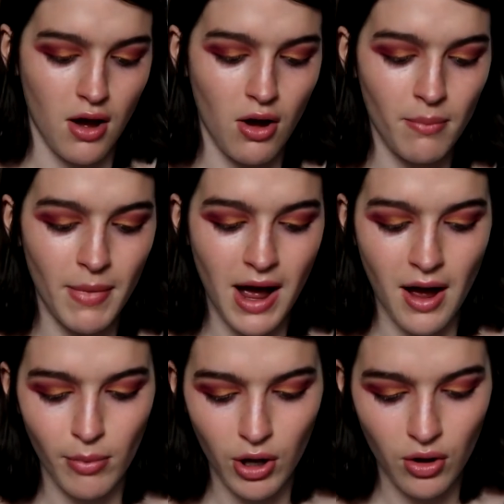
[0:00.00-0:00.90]
on my
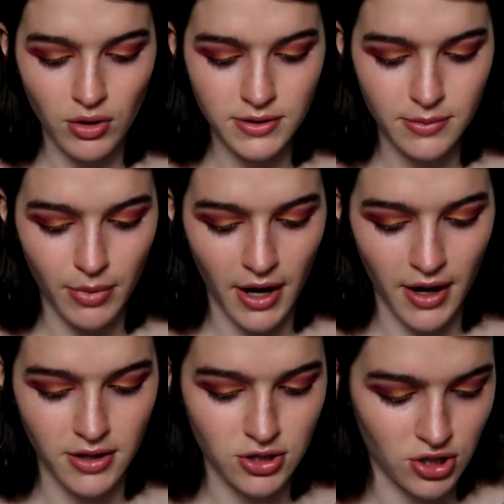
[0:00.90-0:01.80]
eyeballs, but
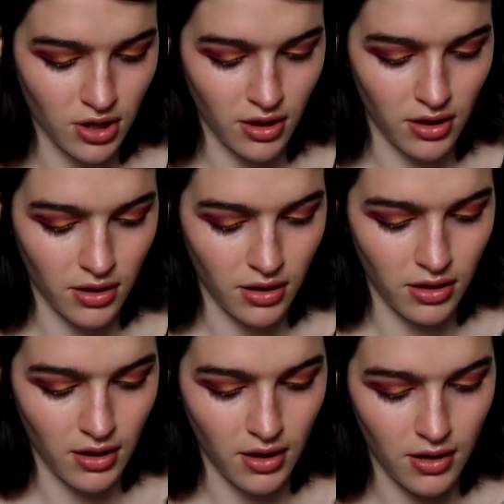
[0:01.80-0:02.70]
I actually
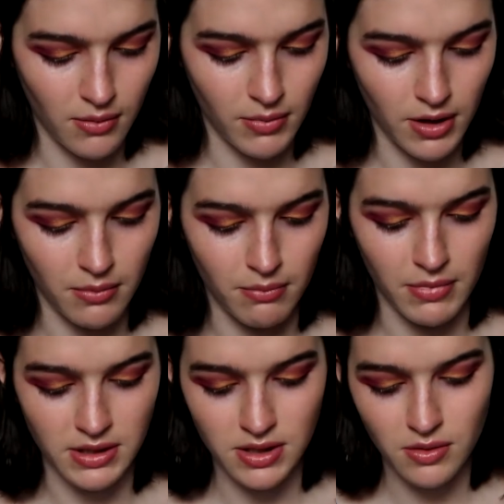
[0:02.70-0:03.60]
think I'm gonna
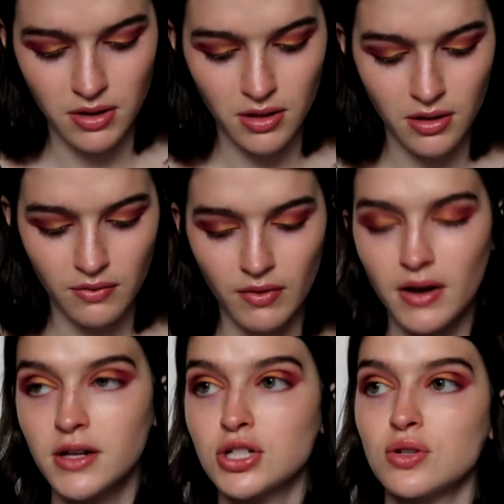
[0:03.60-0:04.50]
mix it with the
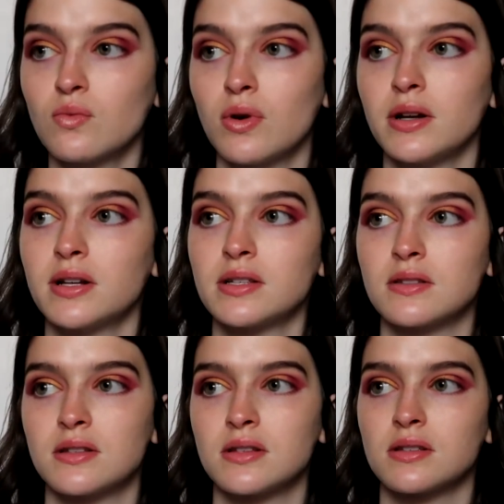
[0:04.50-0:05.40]
foundation one because
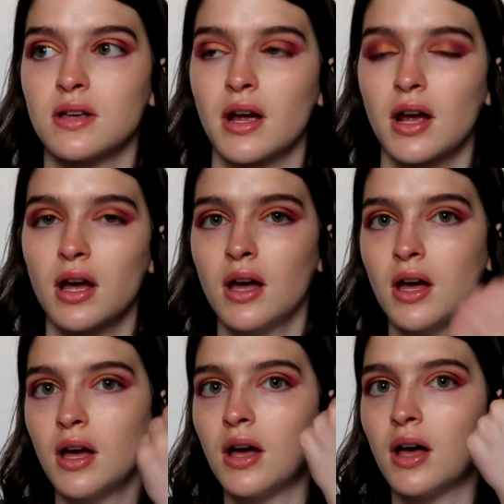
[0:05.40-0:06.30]
this is like
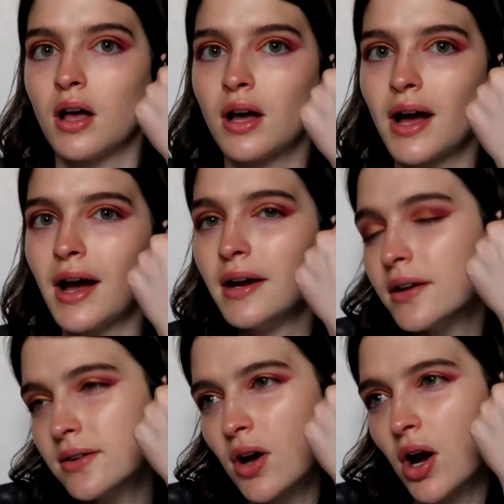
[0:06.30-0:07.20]
kind
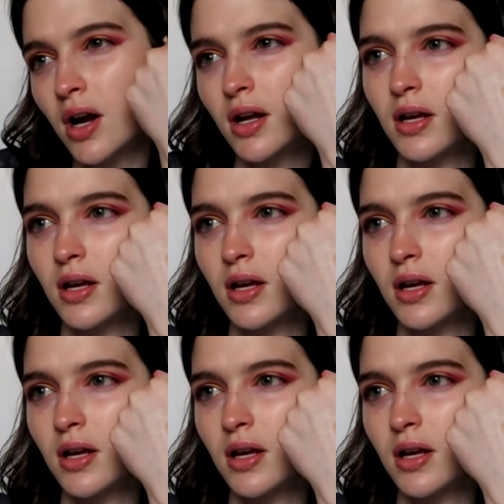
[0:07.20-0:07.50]
of dark,